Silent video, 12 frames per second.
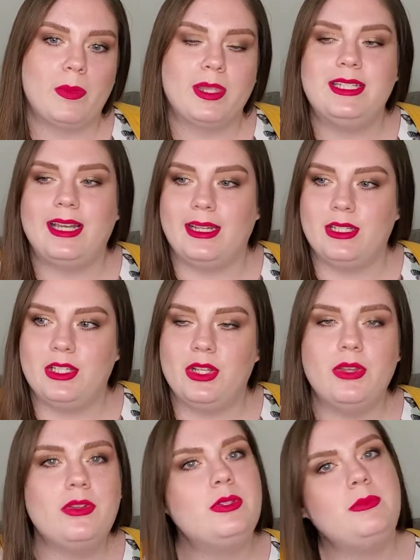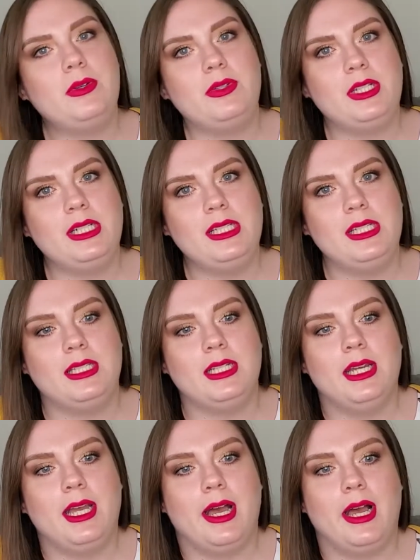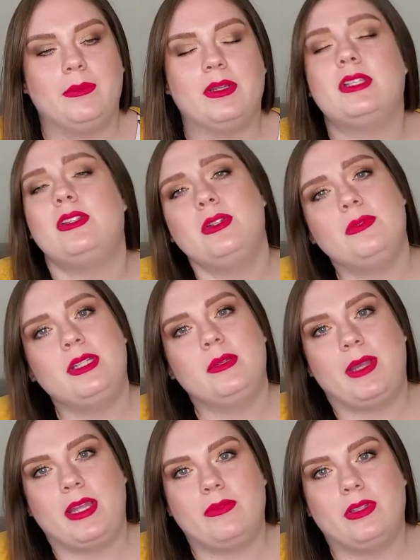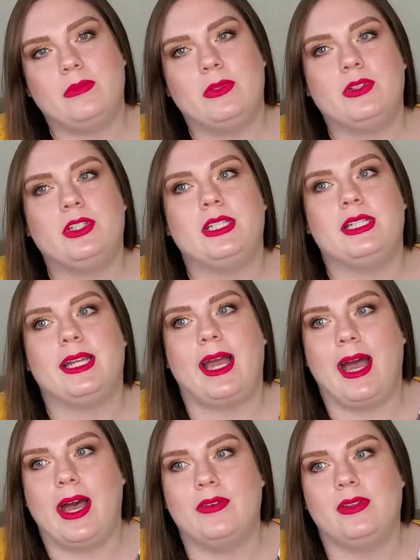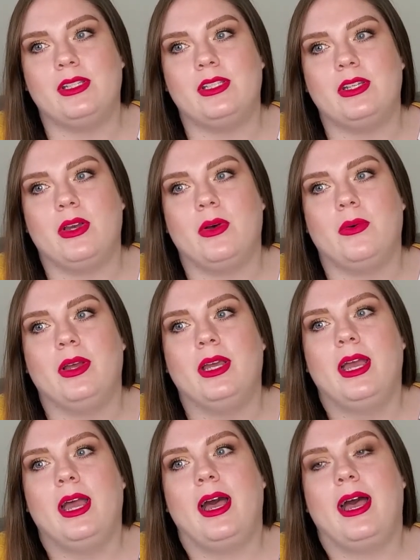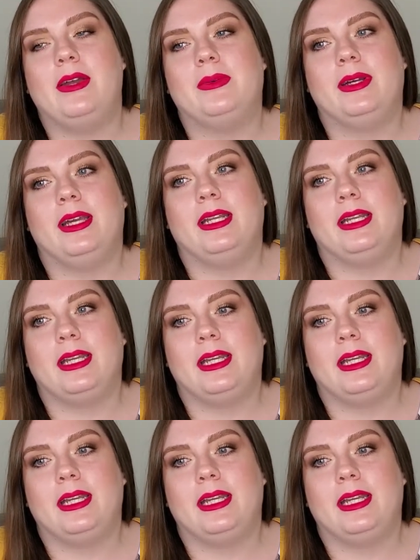tend to those emotions, because those are really painful emotions to have. And so I would,